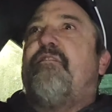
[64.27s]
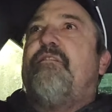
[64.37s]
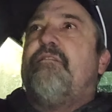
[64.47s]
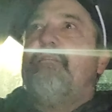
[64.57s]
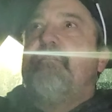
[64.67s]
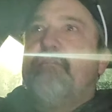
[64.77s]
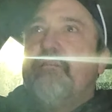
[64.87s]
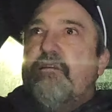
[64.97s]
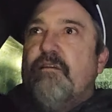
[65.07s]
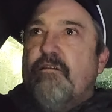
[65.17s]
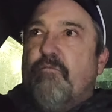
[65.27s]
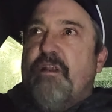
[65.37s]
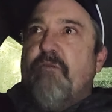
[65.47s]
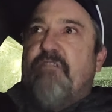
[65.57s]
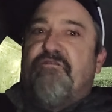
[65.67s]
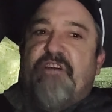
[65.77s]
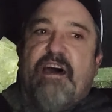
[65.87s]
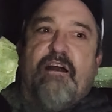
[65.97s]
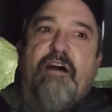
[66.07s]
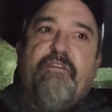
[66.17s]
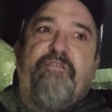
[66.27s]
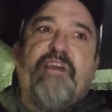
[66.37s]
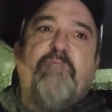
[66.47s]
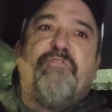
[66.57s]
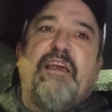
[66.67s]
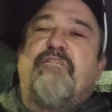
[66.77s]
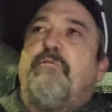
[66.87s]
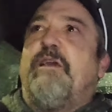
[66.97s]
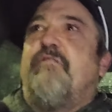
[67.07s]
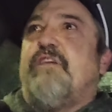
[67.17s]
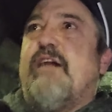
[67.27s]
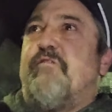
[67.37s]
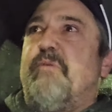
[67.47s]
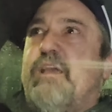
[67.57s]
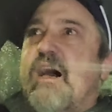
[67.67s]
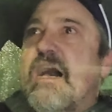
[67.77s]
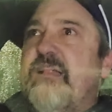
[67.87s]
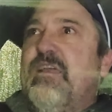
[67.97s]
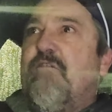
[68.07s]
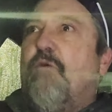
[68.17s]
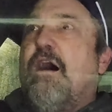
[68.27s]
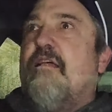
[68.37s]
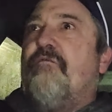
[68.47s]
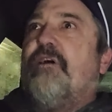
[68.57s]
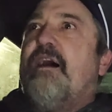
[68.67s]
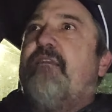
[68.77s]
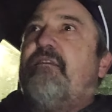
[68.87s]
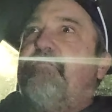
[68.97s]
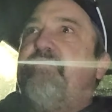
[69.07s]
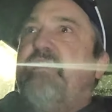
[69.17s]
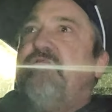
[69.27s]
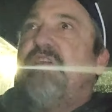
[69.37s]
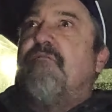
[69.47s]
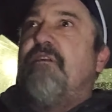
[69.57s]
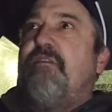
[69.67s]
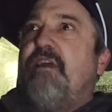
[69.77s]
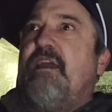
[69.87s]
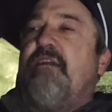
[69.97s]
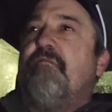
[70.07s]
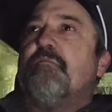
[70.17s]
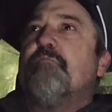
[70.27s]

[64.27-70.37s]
and pretty much taught all the subjects, because you have to be highly qualified to teach everything.